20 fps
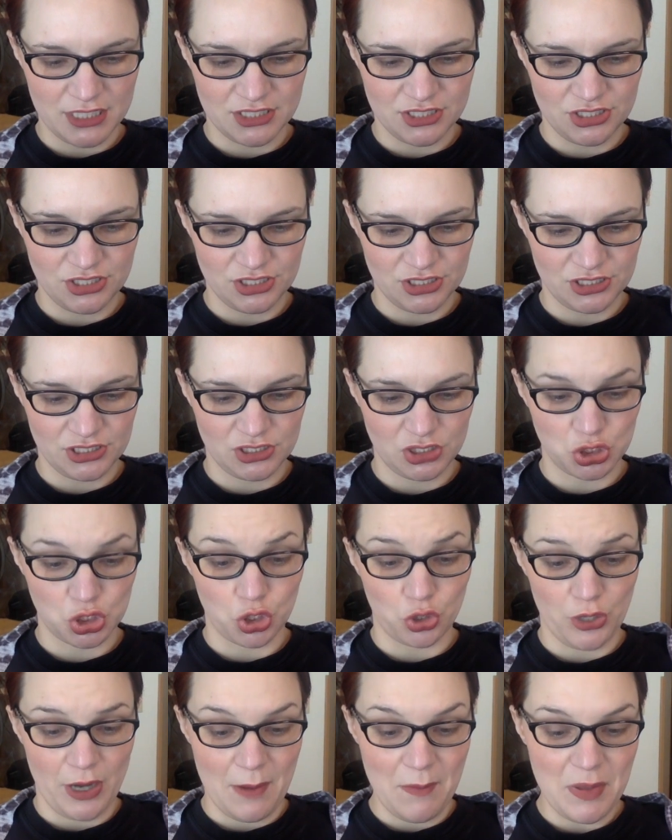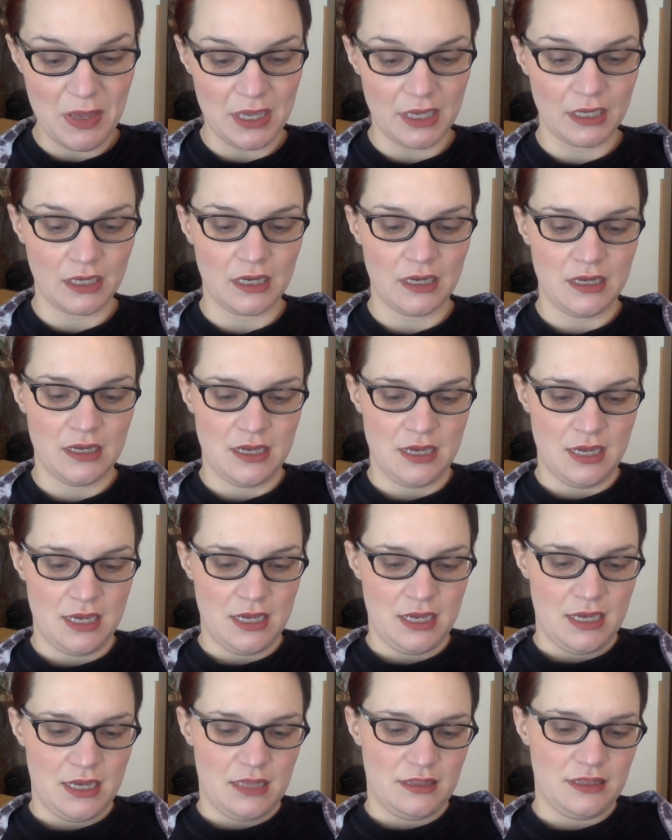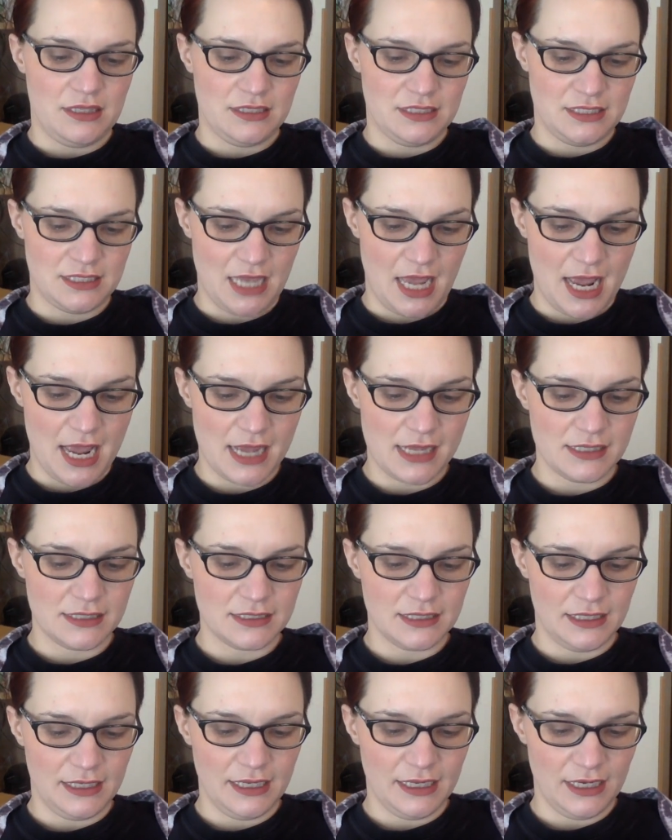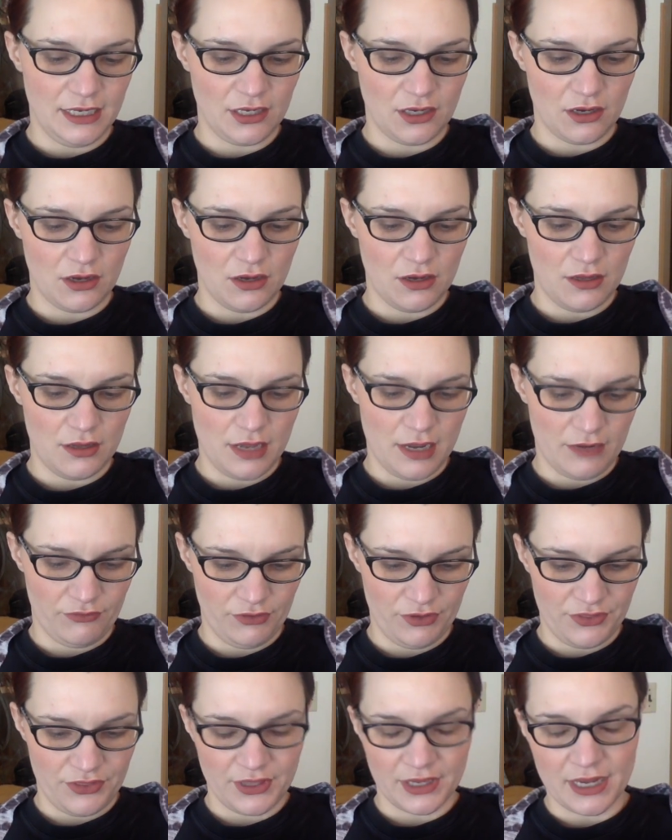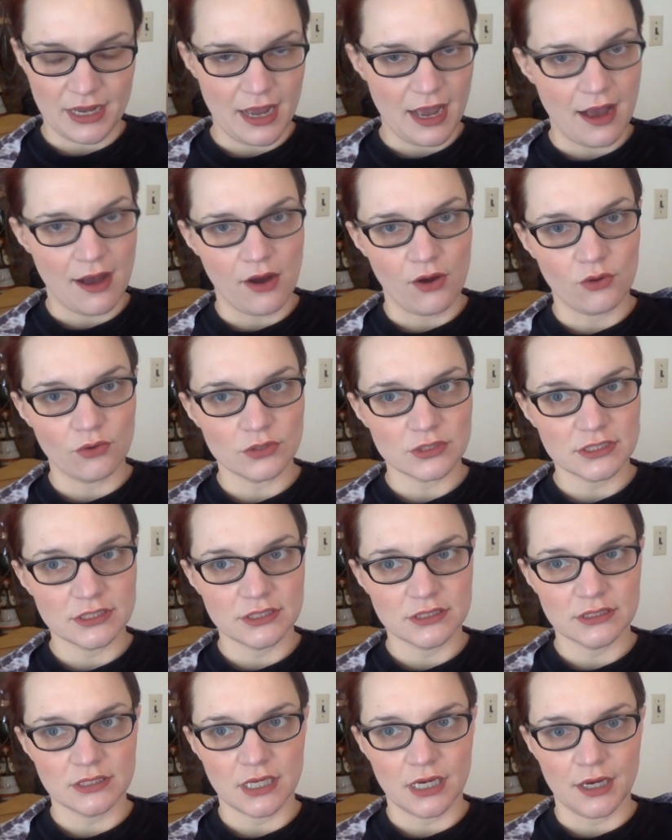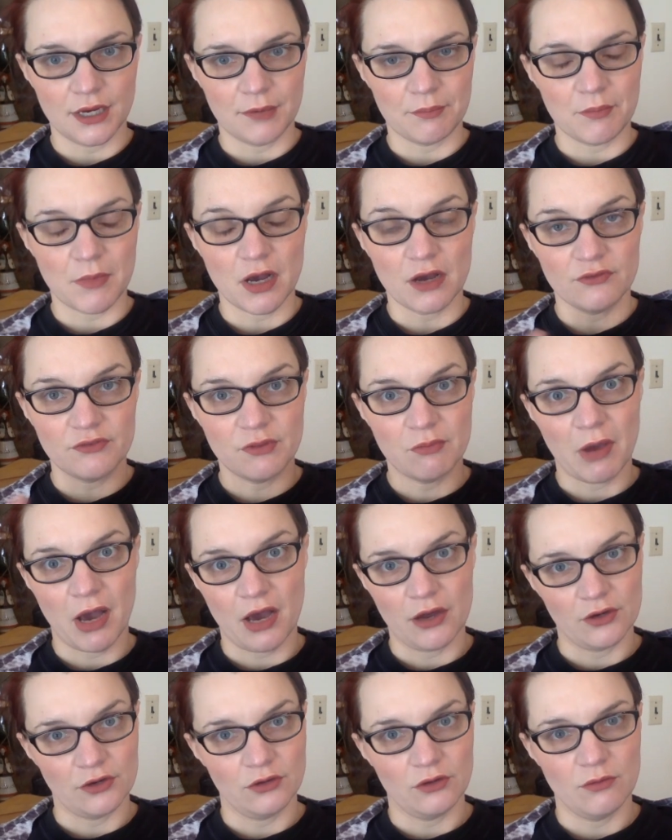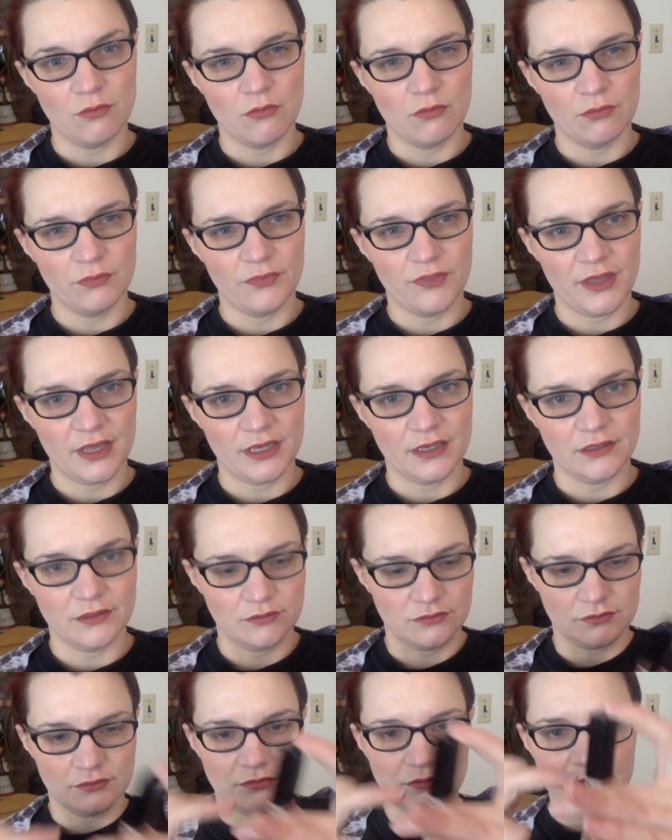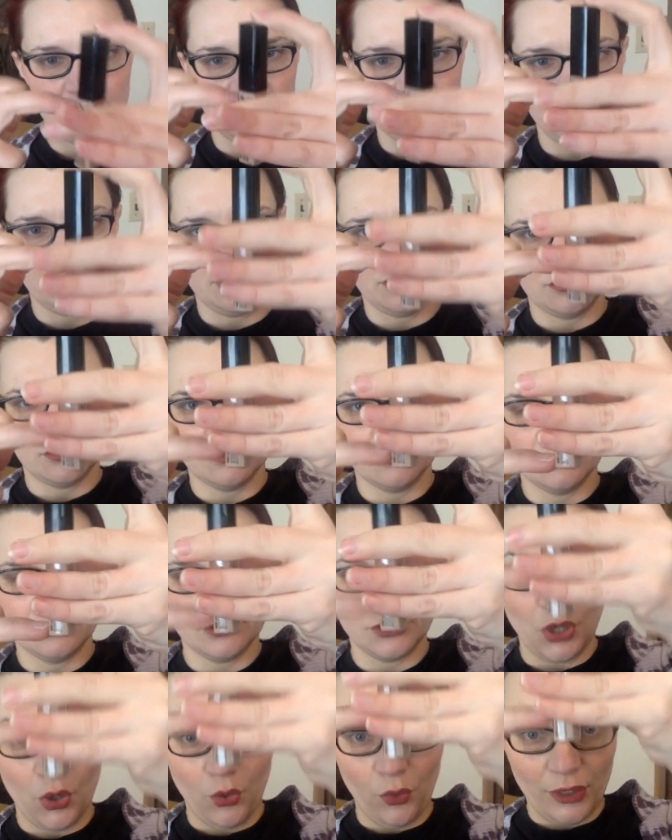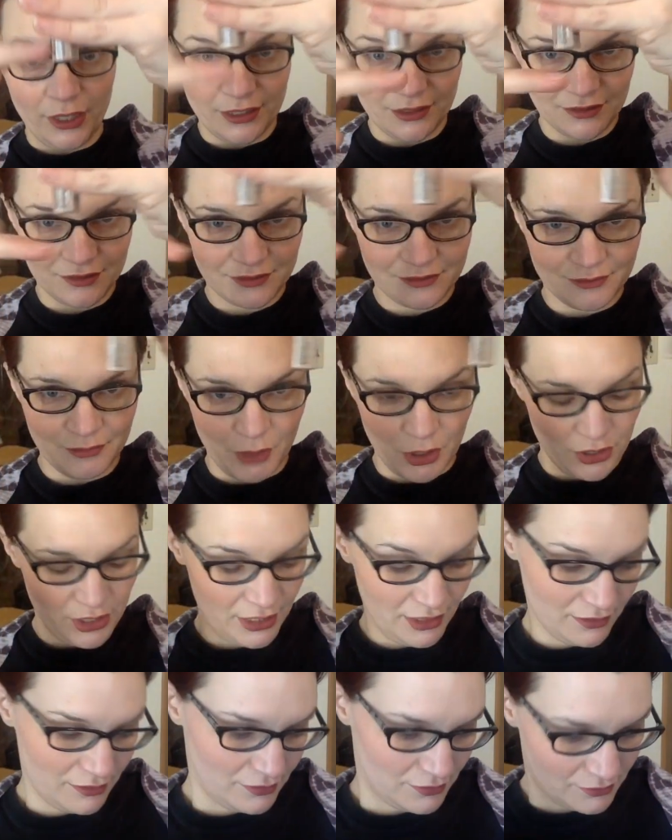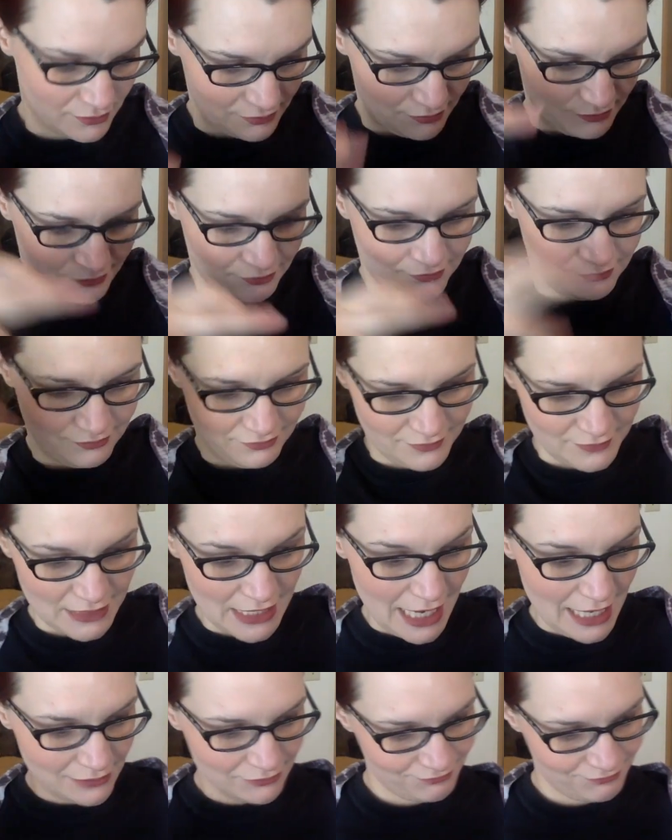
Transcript: It's just scraping the sides and getting everything out of the bottle, then even going marking, yeah.